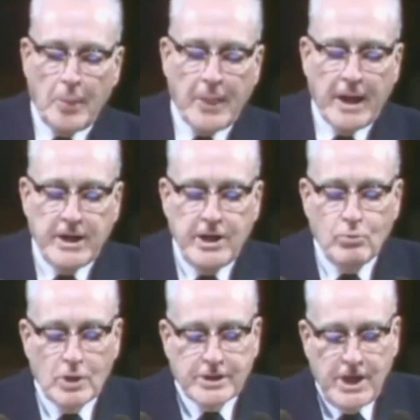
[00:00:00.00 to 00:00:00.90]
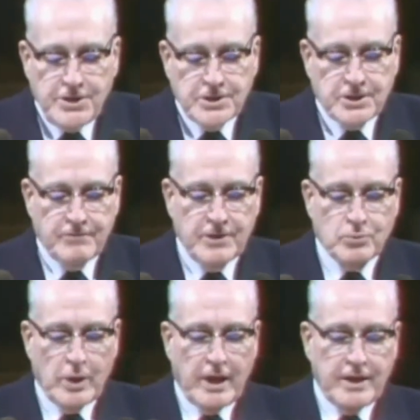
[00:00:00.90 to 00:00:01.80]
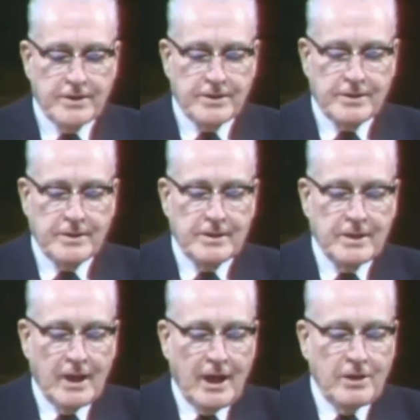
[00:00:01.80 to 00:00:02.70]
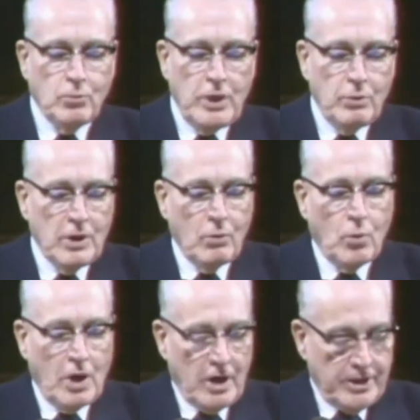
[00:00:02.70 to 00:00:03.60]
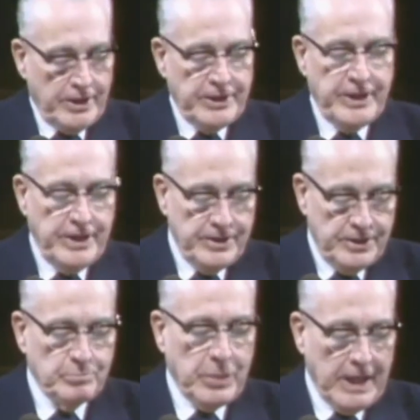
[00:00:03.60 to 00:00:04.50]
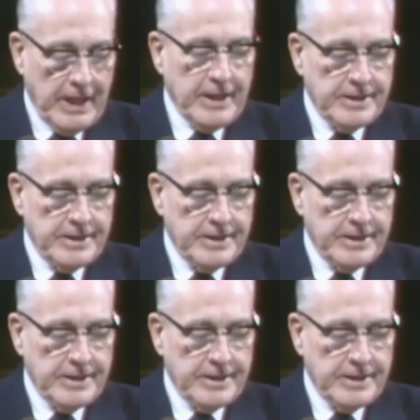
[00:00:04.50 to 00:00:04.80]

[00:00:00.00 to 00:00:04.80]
Then he will teach us of his ways, and we will walk in his paths.